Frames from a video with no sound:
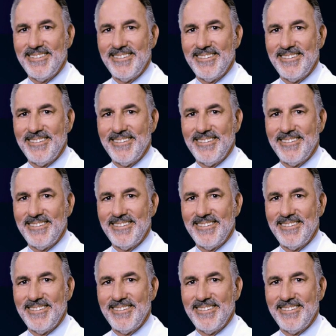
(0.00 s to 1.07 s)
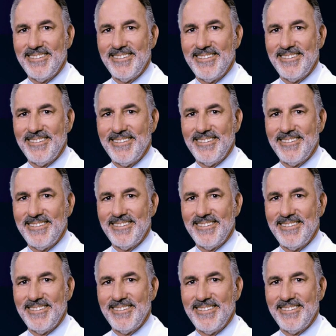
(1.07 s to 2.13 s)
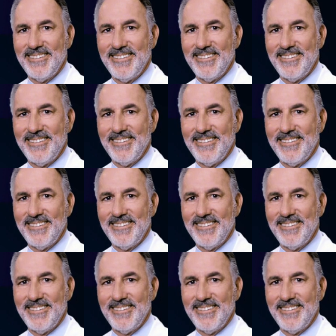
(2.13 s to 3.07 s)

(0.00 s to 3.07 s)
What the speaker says: (silence)